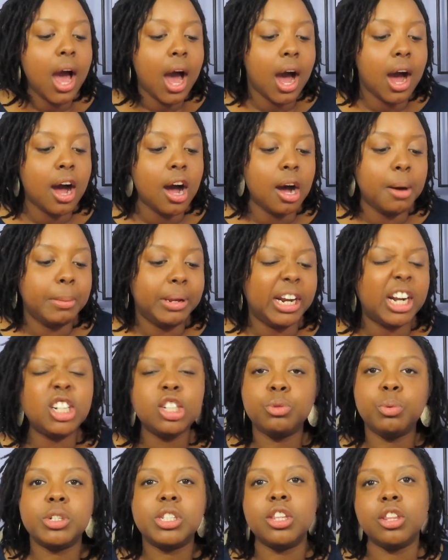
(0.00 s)
And I
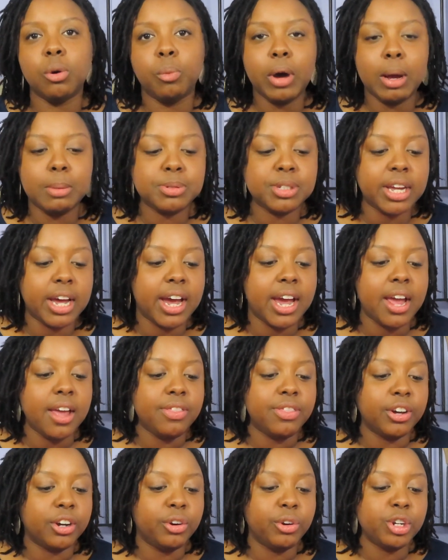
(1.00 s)
just went to their
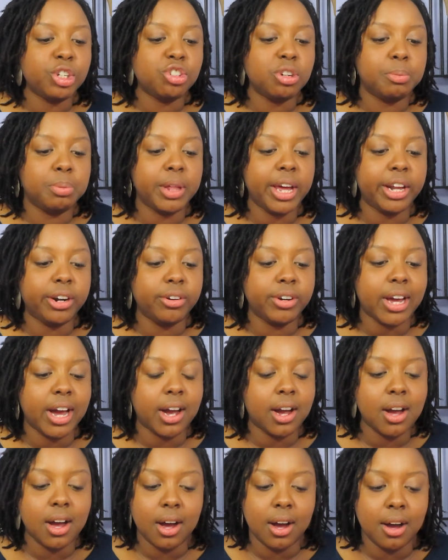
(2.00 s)
website,
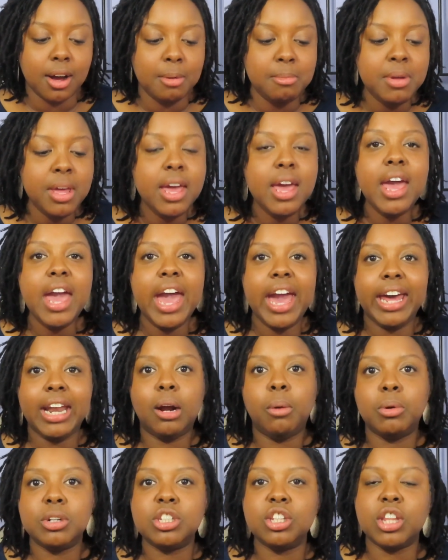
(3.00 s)
thechristianplanner.com, and
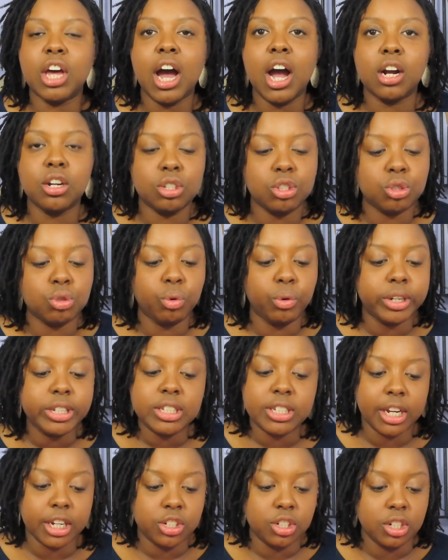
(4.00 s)
I went to the Our Story
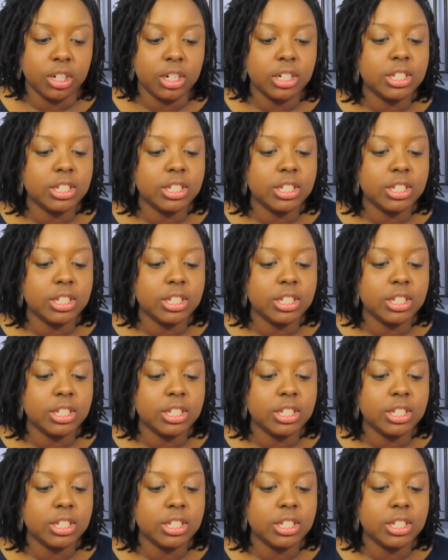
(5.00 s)
section.